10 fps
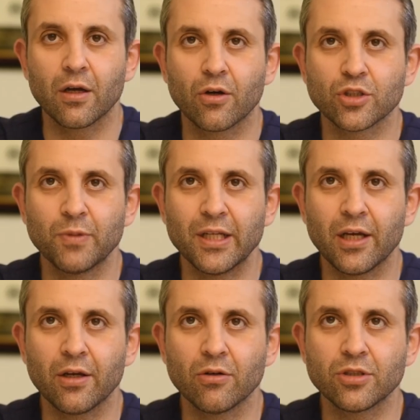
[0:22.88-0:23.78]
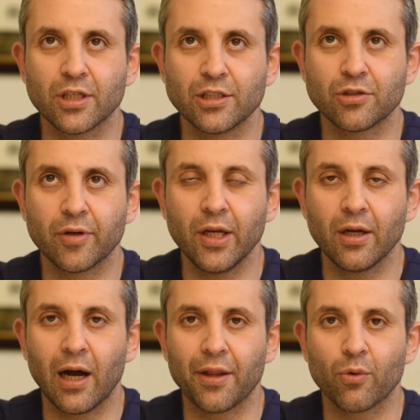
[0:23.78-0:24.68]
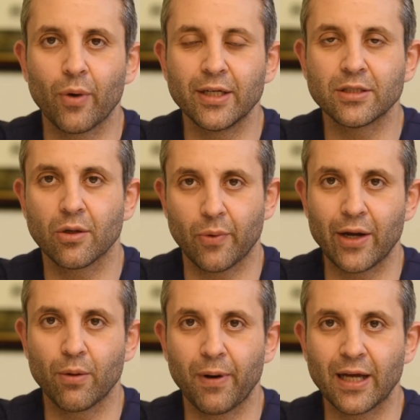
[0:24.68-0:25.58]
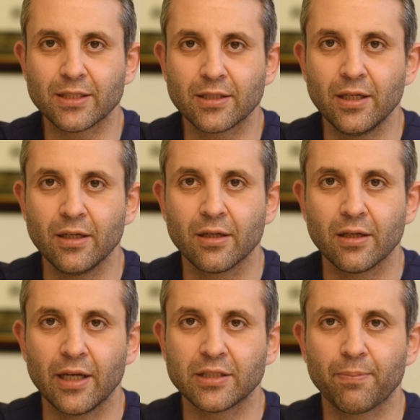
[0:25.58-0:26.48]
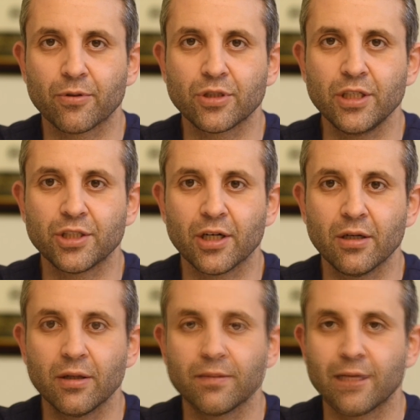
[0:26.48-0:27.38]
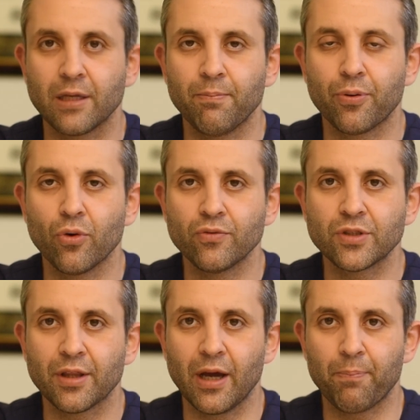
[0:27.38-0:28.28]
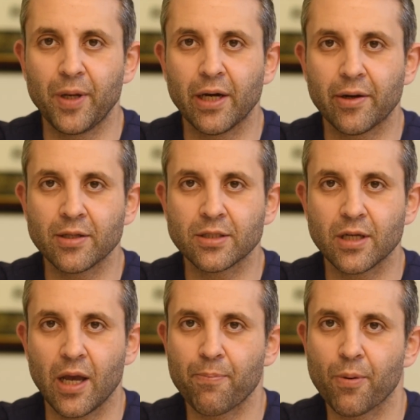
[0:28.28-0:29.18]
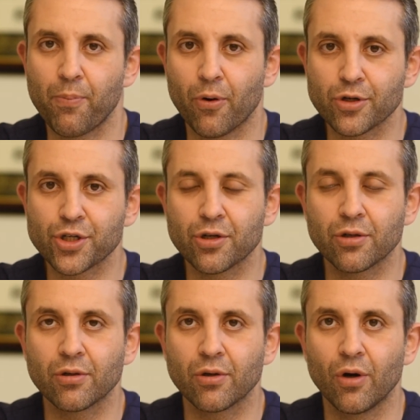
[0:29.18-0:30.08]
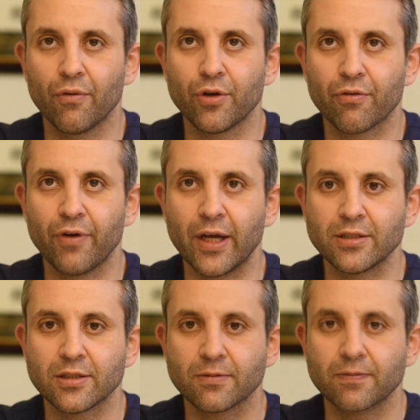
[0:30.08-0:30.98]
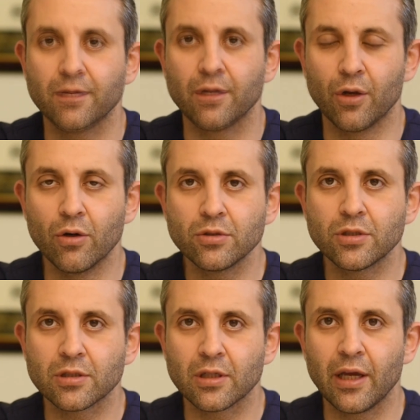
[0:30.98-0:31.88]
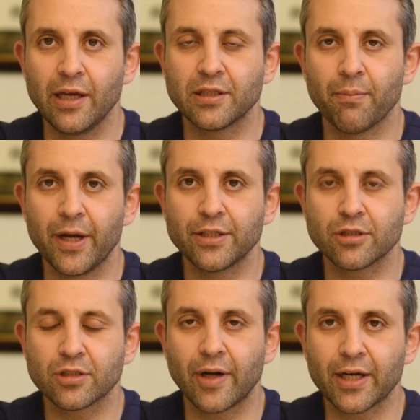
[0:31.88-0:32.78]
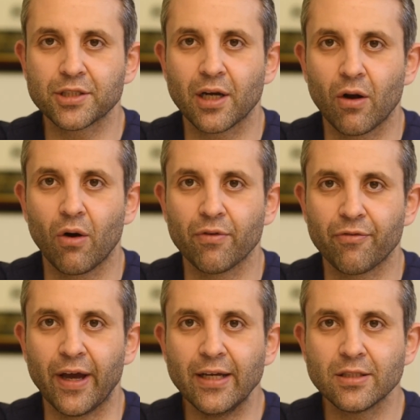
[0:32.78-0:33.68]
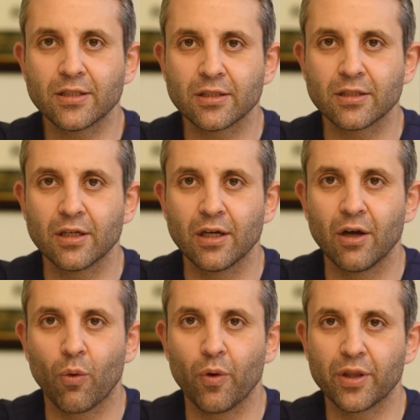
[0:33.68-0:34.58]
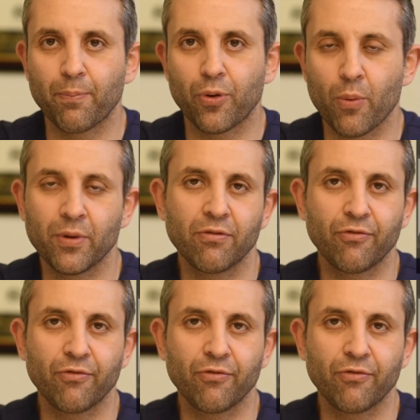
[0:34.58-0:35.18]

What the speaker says: Cosmetic nose surgery, otherwise rhinoplasty, is a procedure that improves the appearance and proportion of your face. Nose is a major structure of the face with the prominent